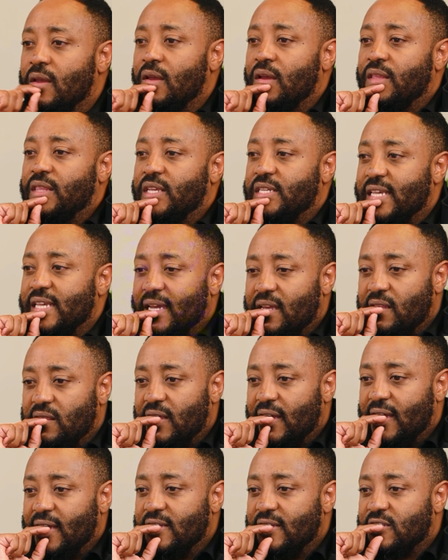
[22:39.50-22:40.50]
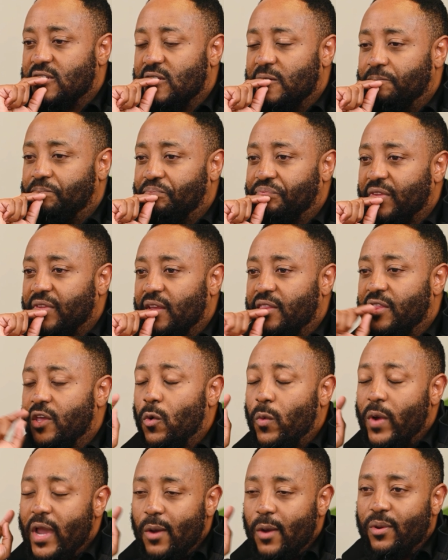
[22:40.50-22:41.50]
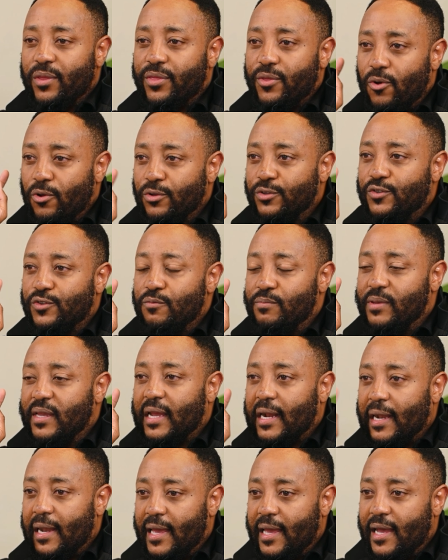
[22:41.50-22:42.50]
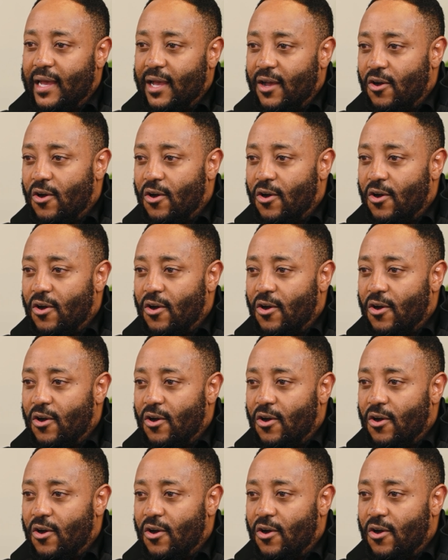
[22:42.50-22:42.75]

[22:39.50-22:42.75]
The second thing is the wherewithal to be clear